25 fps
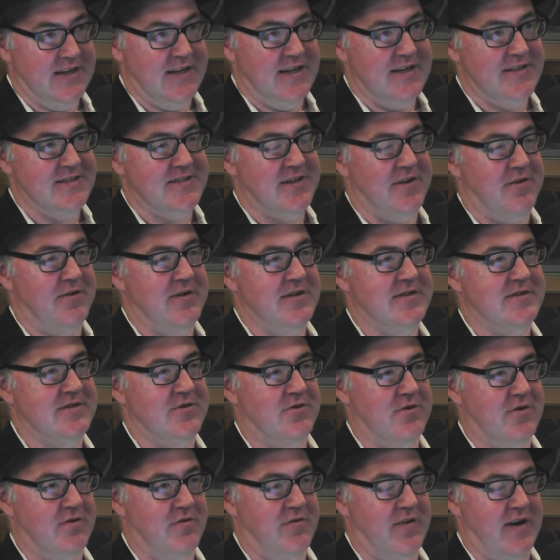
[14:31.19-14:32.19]
So he's
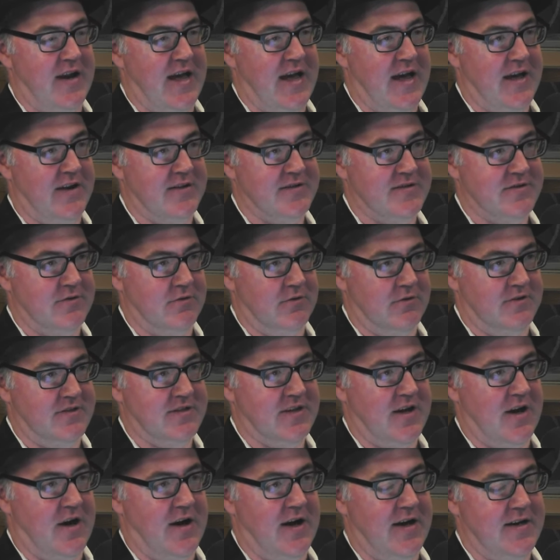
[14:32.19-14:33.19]
sort of an out of sorts
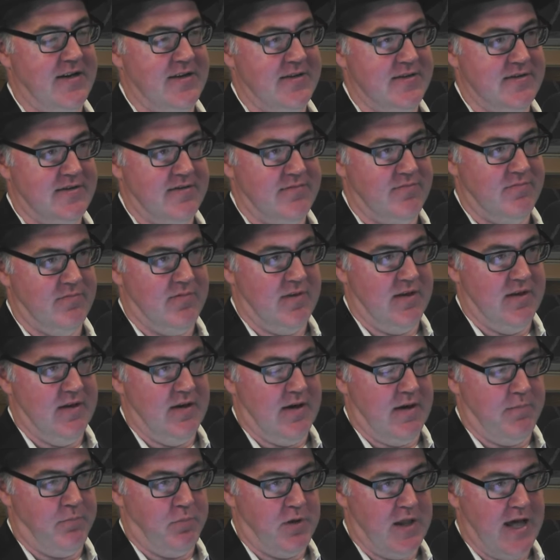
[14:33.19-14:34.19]
guy. He's
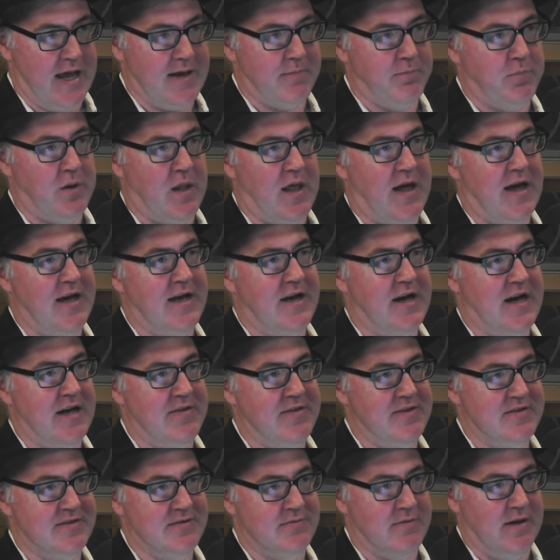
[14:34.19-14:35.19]
a black player, and
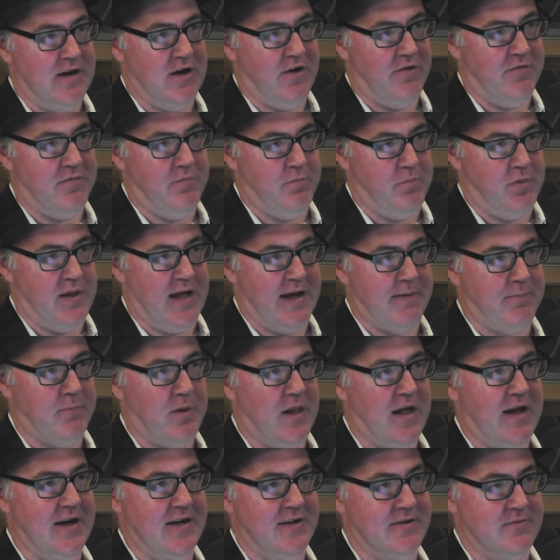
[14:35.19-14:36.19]
this is when often black
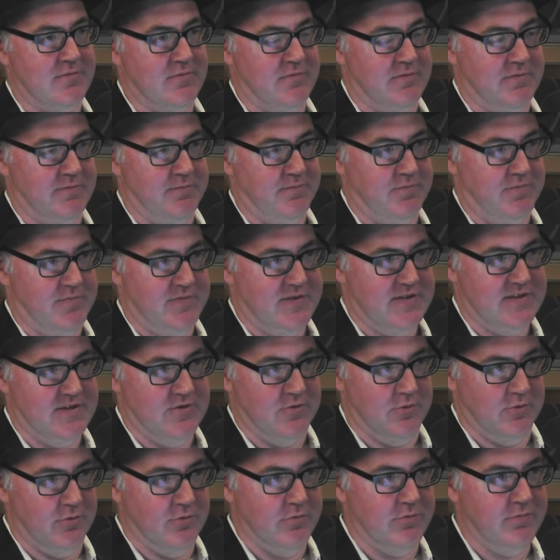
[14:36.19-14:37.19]
players were
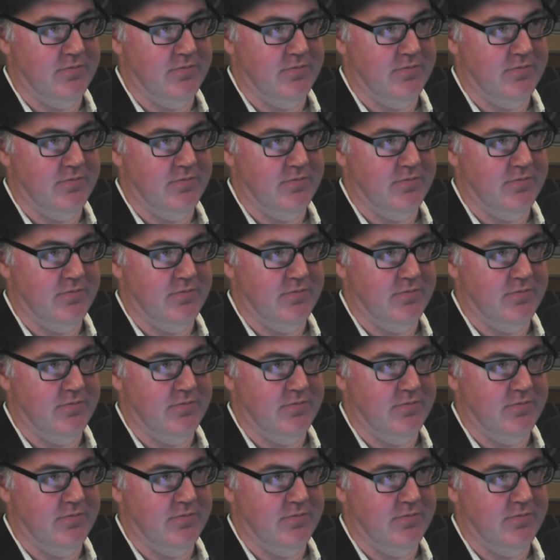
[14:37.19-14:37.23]
still